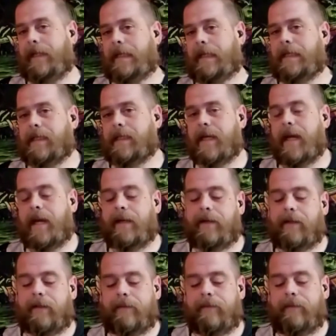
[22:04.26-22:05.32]
mean, this is kind
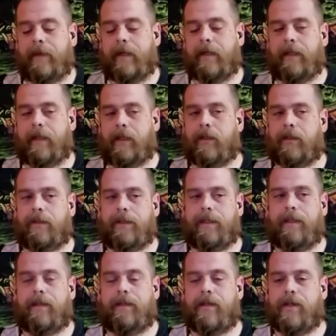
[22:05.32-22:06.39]
of very
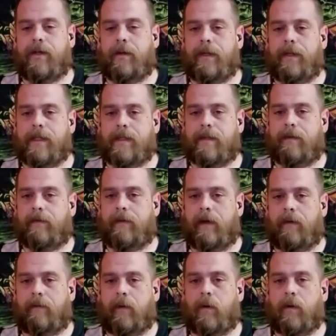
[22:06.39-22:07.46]
early showings
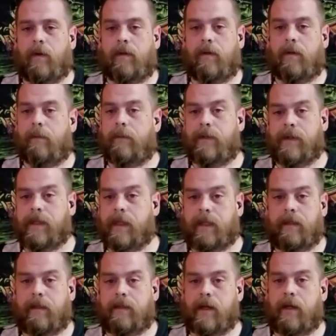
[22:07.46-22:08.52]
of horrorcore music
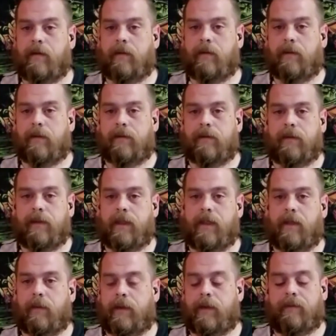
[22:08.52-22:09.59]
in general, you
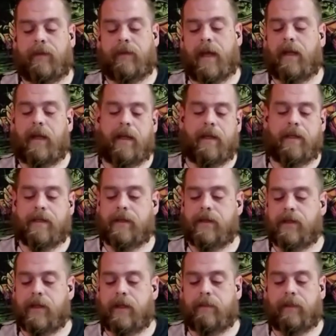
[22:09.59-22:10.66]
know, with the Flatliners and
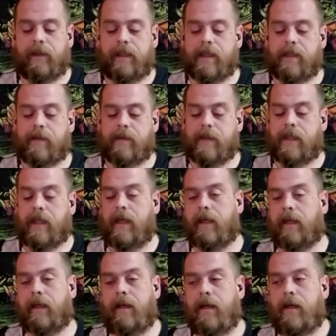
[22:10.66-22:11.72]
shit. But this was
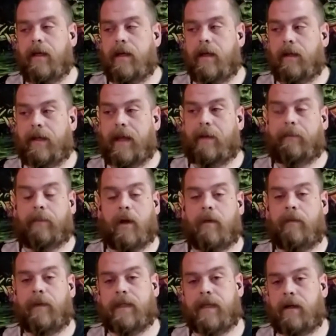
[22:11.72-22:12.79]
like that
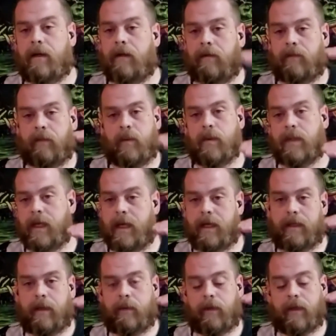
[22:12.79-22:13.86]
perfect era of
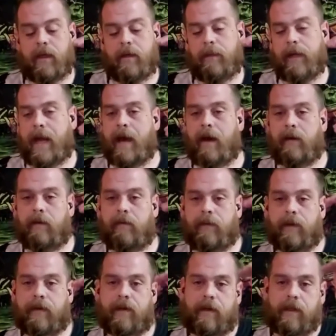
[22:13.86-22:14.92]
Wu-Tang. They were coming out of
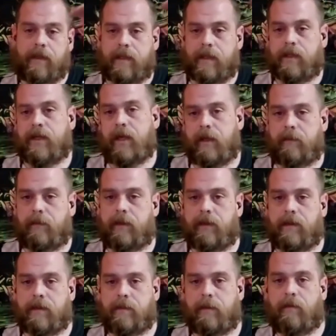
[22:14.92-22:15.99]
the 36
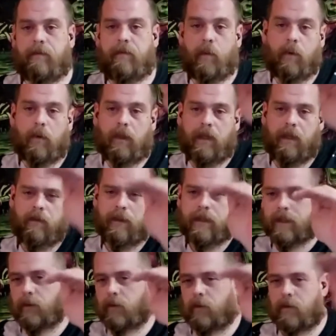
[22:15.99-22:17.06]
Chambers before Liquid
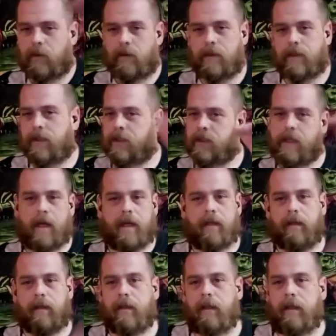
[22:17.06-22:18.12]
Swords, just kind
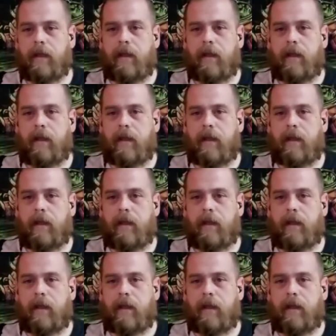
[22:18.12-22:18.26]
of